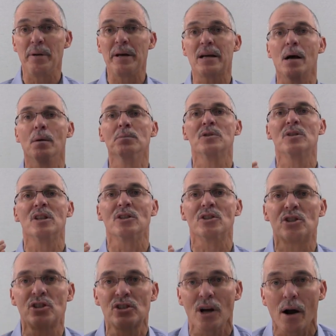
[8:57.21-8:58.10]
becomes the
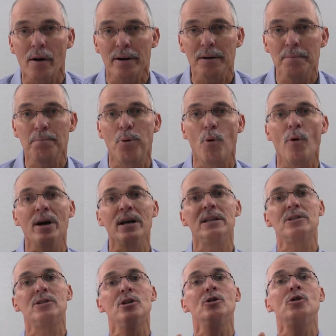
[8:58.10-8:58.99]
starting
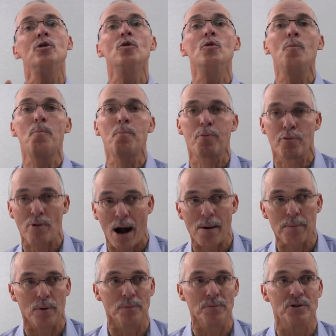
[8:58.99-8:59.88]
point to do
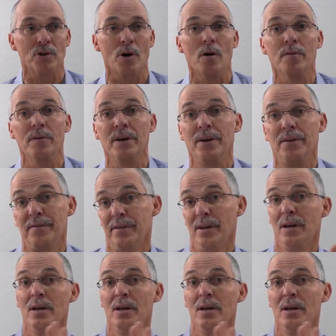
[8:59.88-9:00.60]
problem solving.